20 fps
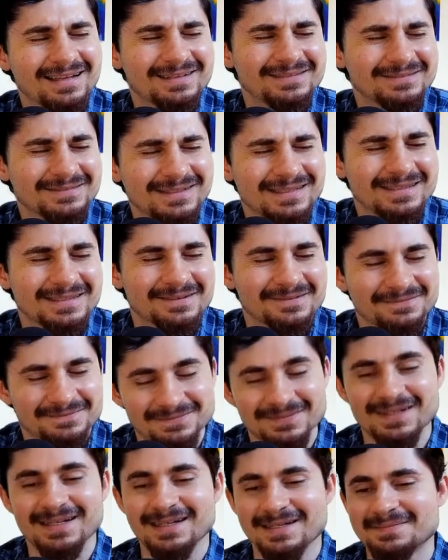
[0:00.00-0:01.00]
what the
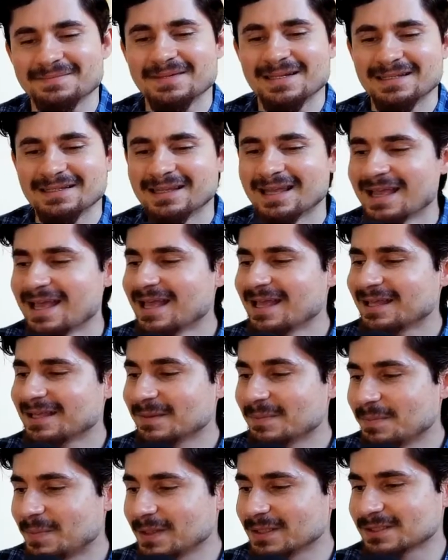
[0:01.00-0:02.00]
fuck, man?
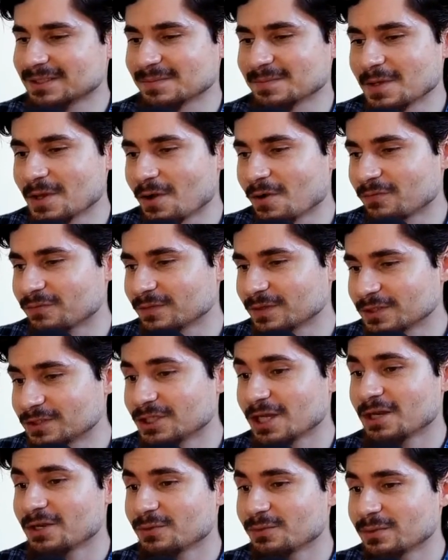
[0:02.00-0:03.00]
Pissed me off. It
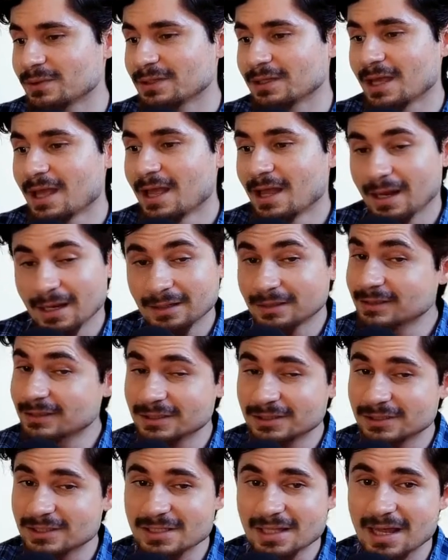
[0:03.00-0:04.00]
genuinely, this
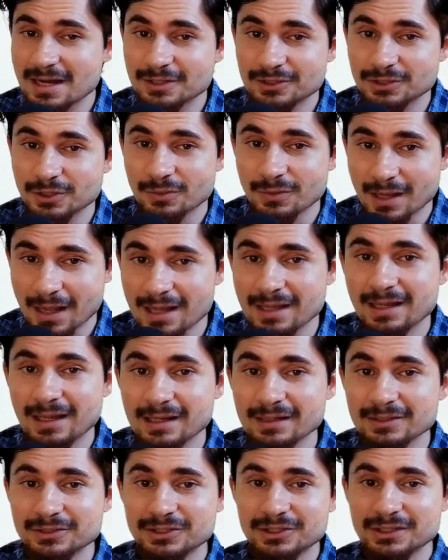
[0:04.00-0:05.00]
is not a joke. I
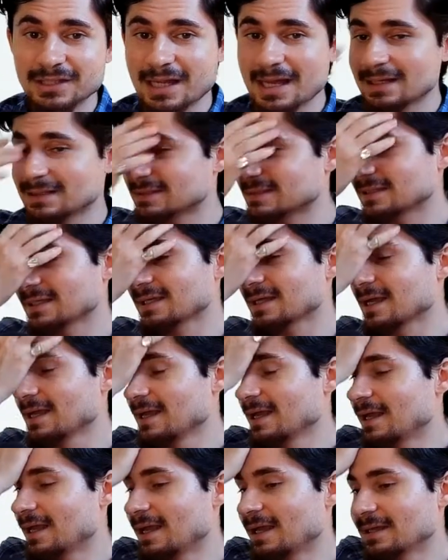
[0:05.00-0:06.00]
legit got sick,
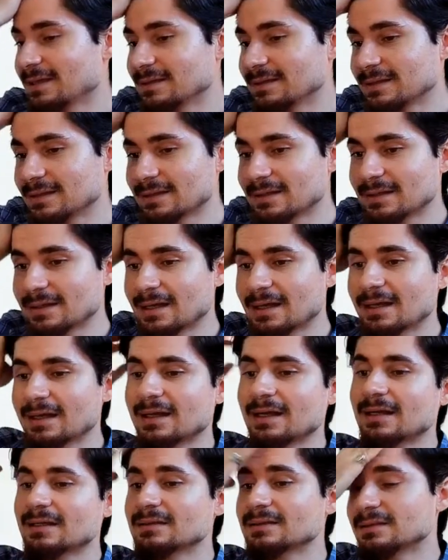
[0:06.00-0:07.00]
and I
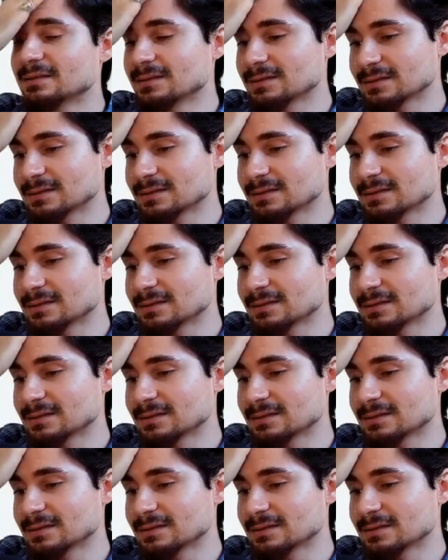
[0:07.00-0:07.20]
had.